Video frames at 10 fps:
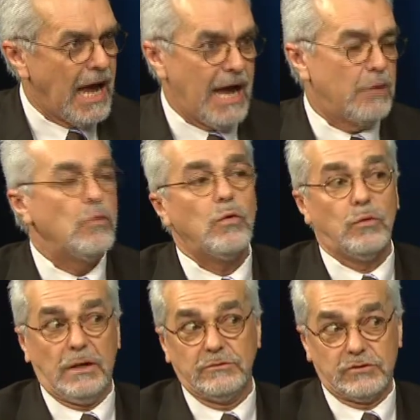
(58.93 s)
and, who,
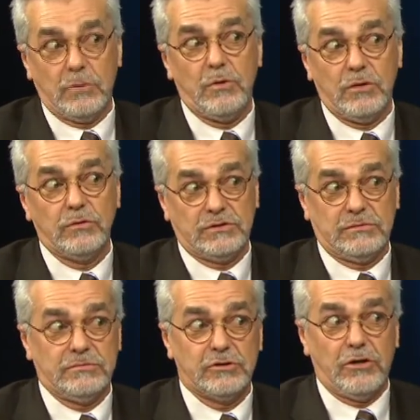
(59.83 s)
and someone who's
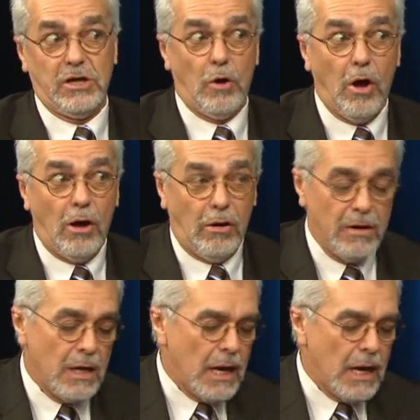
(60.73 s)
done it all.